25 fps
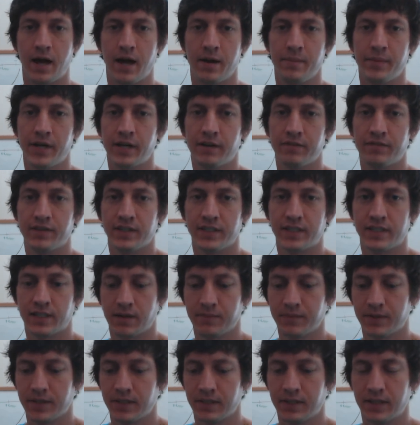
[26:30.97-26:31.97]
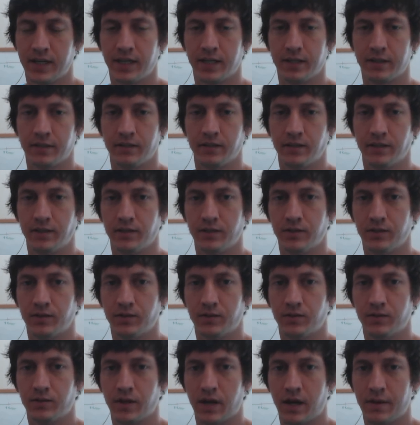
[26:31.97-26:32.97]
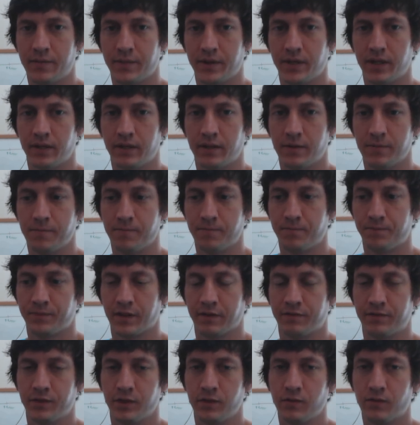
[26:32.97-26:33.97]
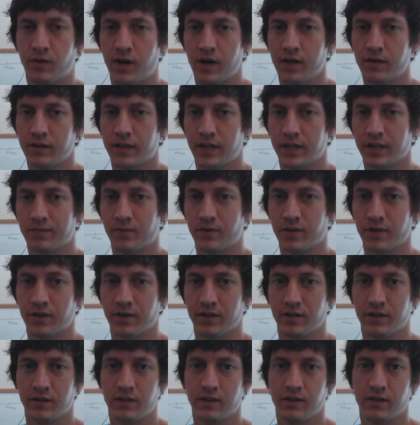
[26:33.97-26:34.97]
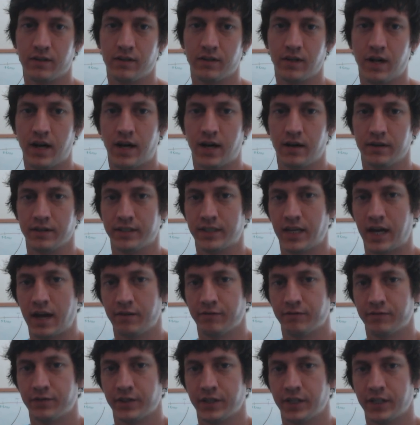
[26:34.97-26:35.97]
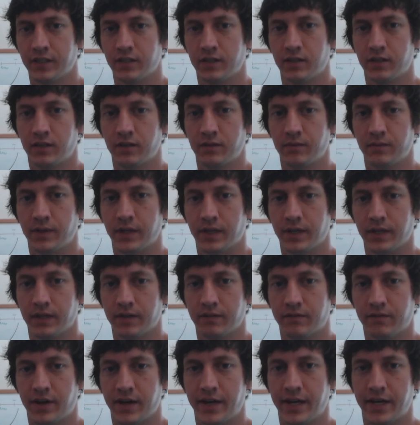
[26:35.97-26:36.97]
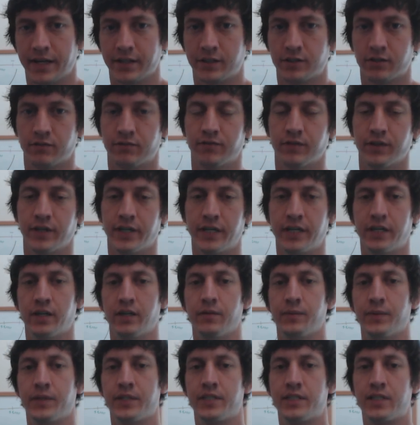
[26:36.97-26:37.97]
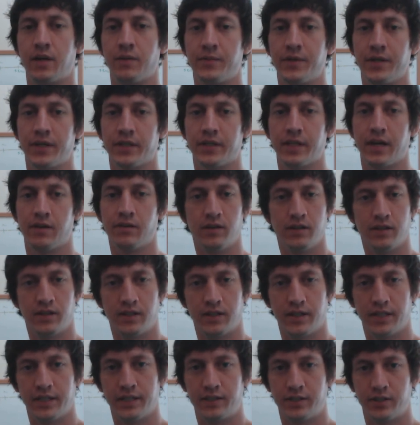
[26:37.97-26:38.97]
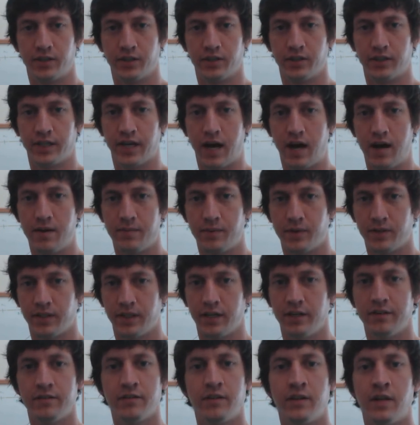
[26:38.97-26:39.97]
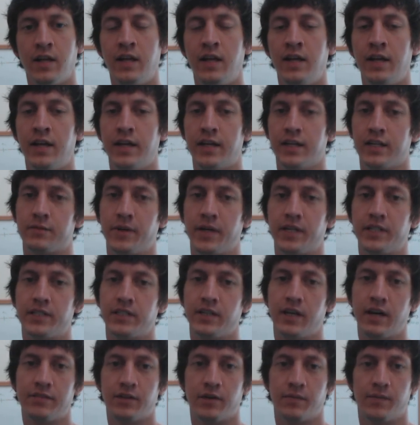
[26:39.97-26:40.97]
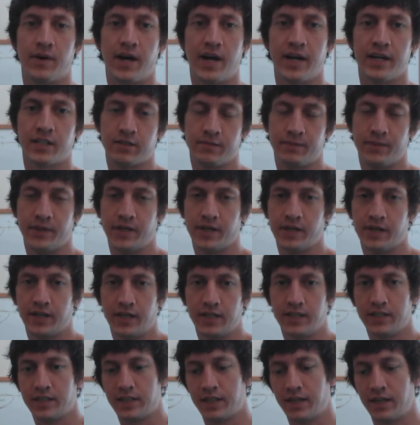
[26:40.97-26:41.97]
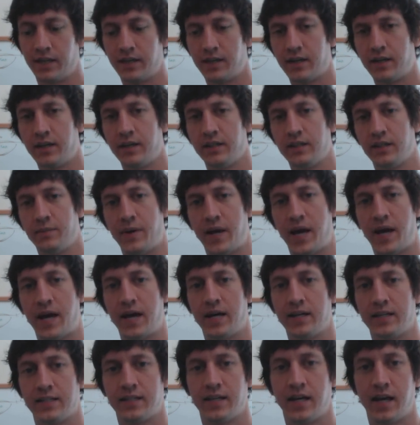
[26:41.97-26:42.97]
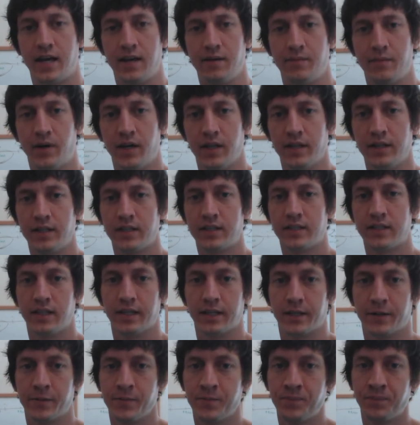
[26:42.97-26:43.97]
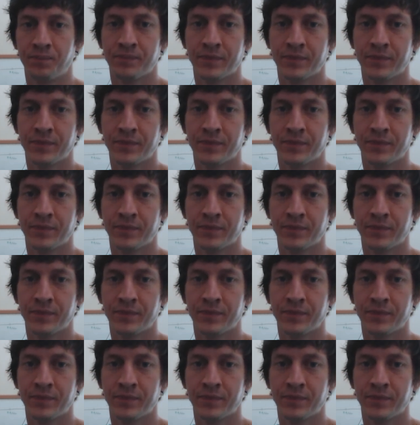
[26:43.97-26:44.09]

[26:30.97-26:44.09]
I mean, if it's something that if you want like more time freedom and financial freedom, is something that really, truly, I believe, especially after my experience here in the past 10 months, like